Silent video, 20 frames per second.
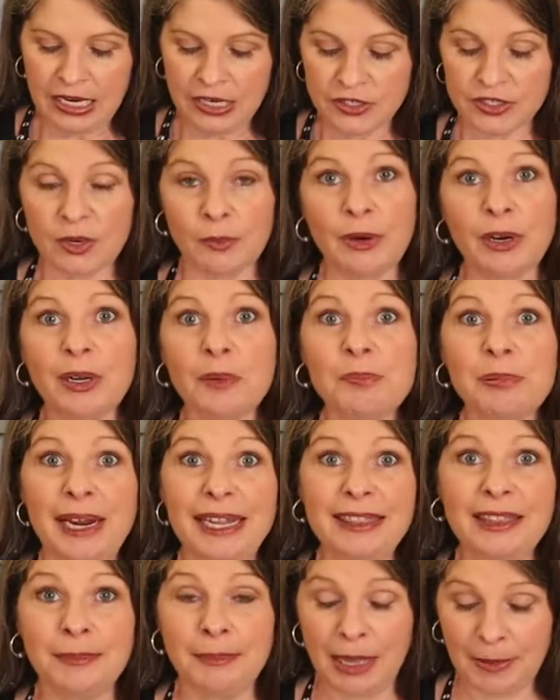So we're gonna
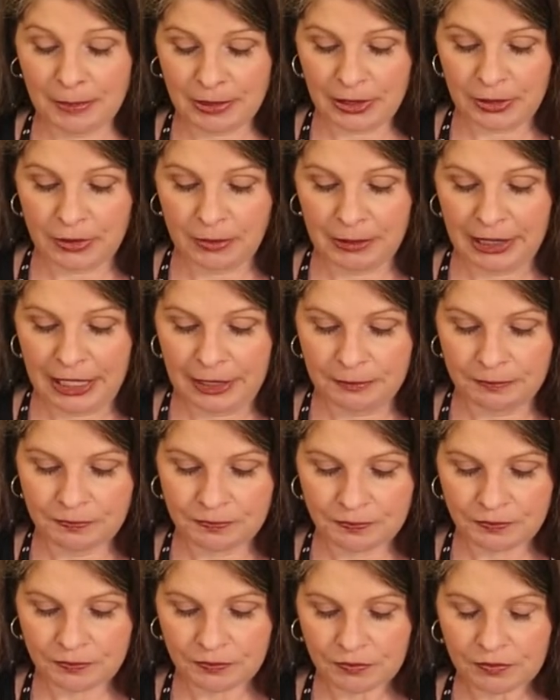break them up a little
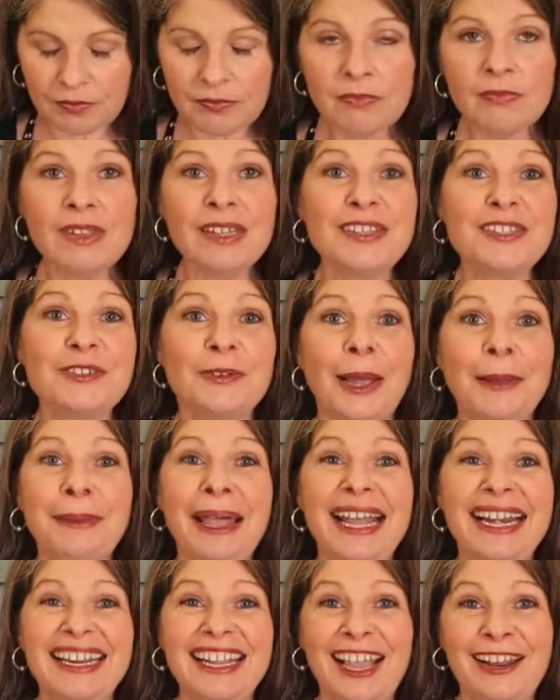bit. So I'm
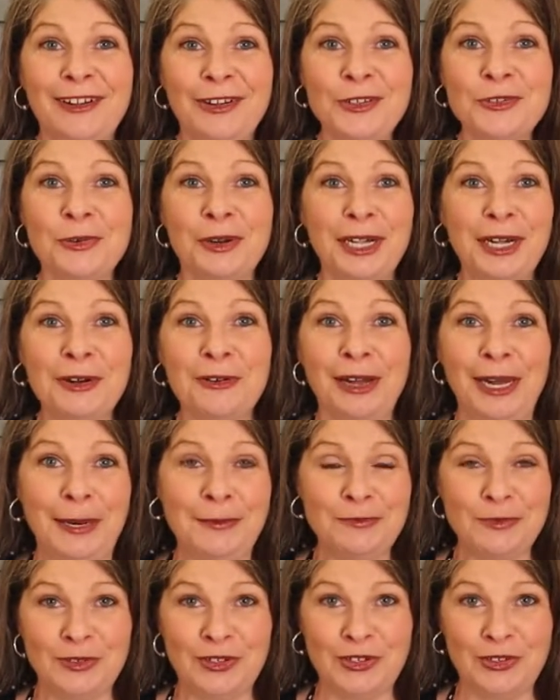adding 120
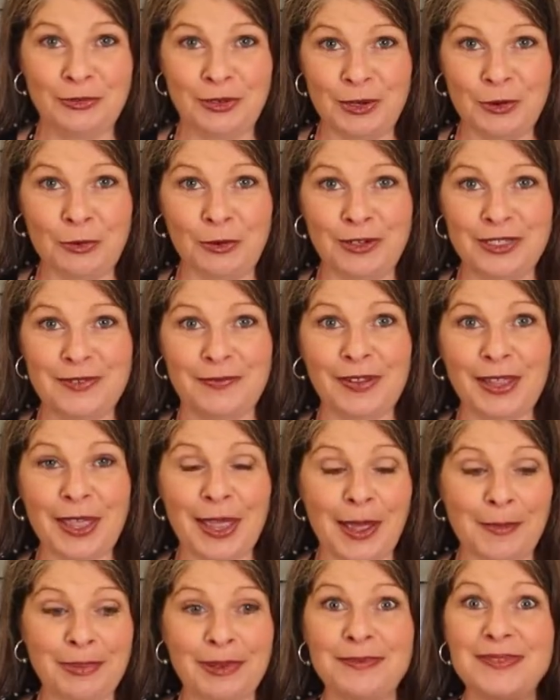grams, which is 3/4
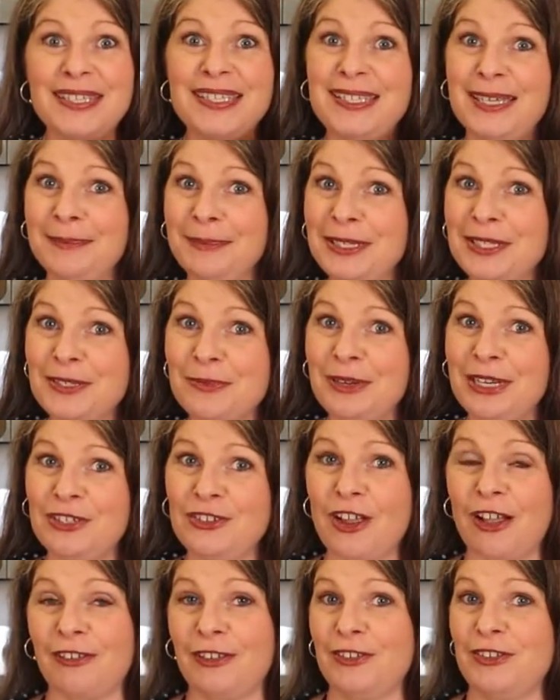cup of semi-sweet
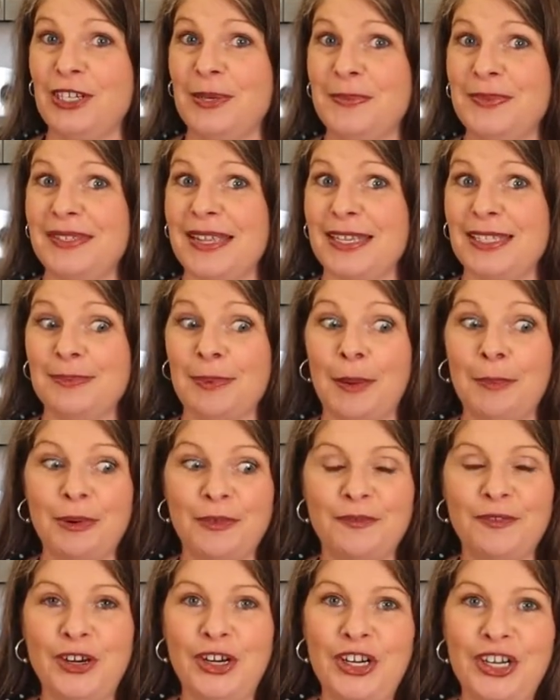chocolate chips. That's my
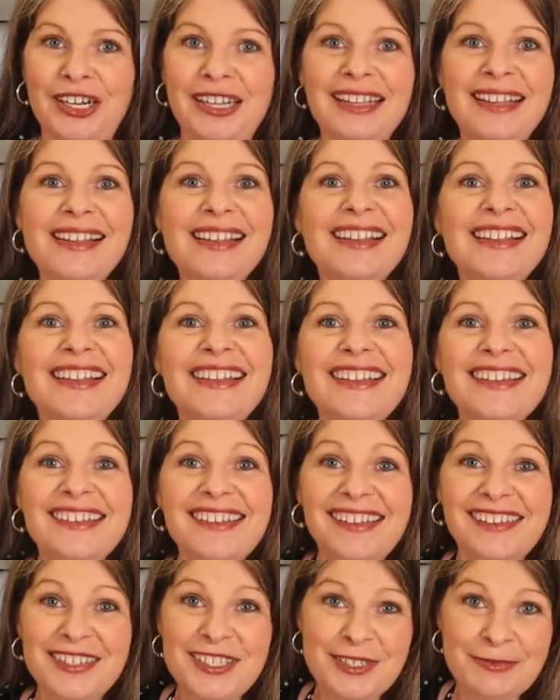preferred
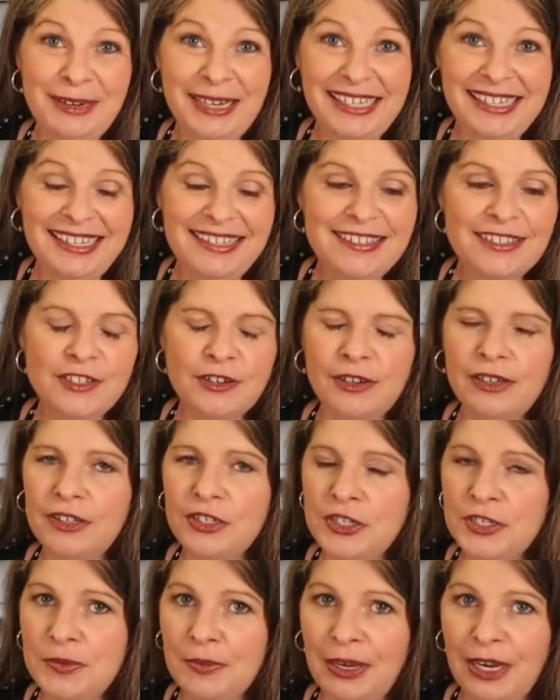sweetness. You can
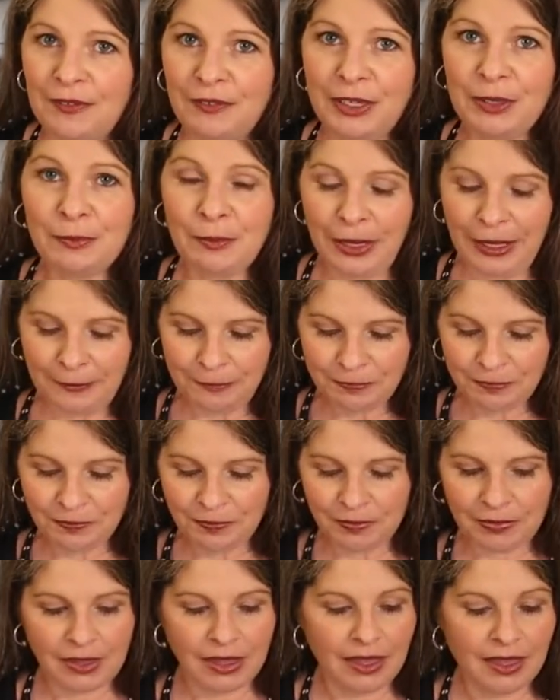choose whatever you want.
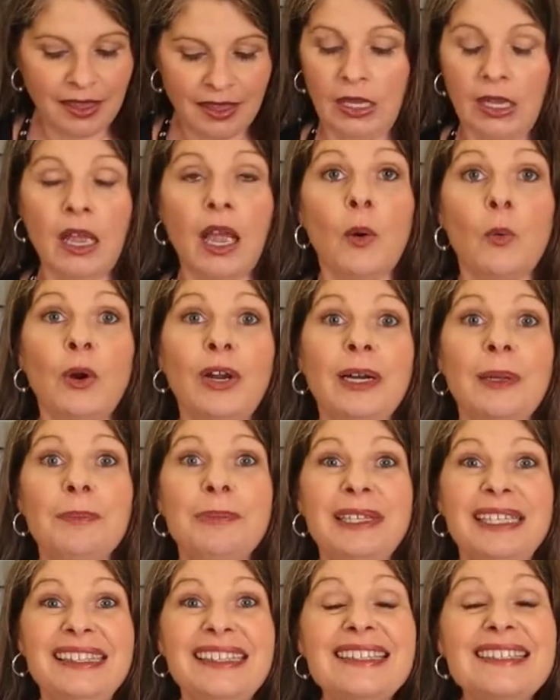We're gonna
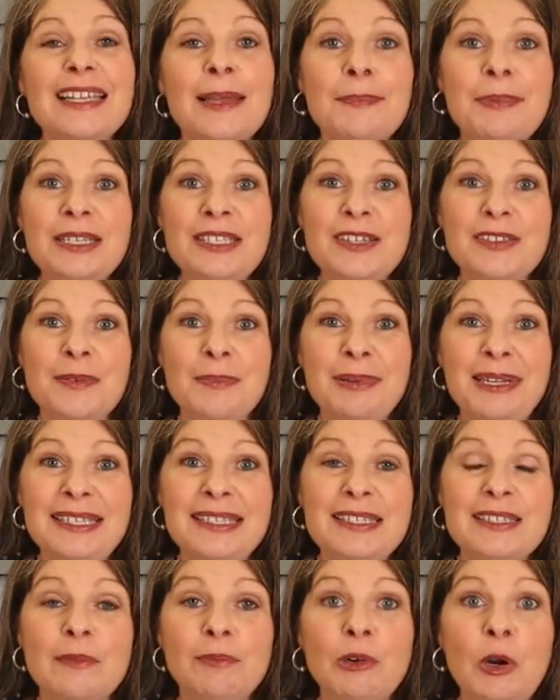blend this up until the
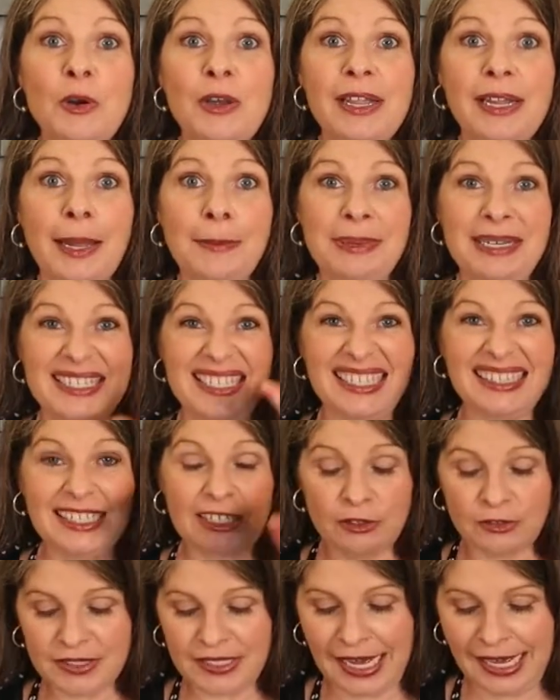pieces are broken up into
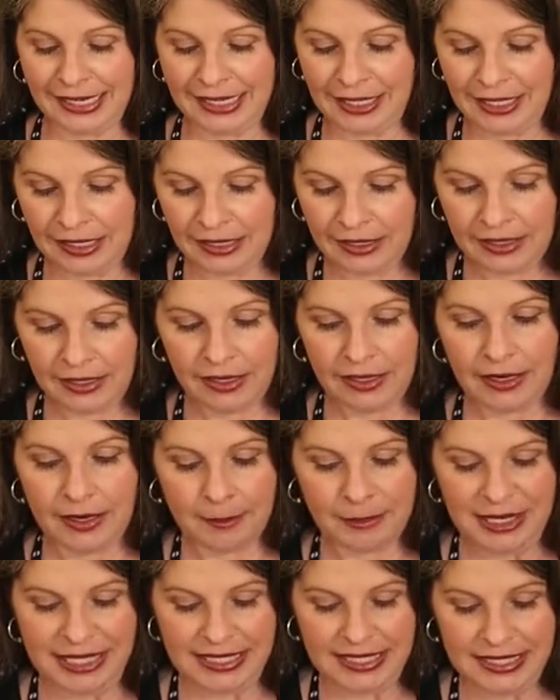little tiny
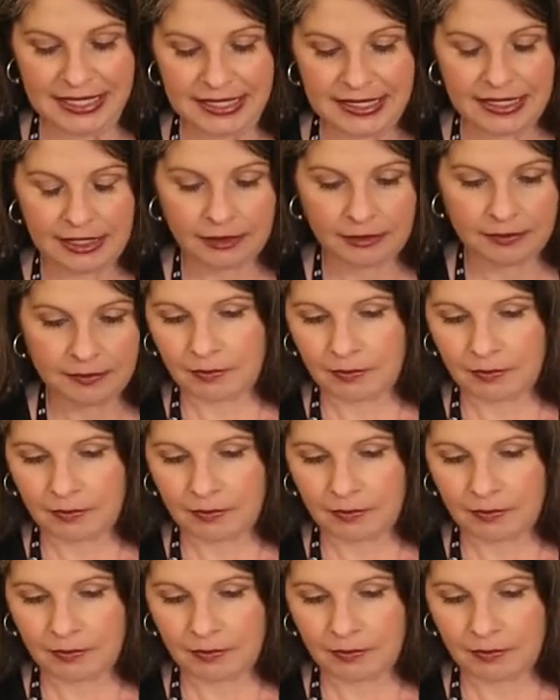pieces.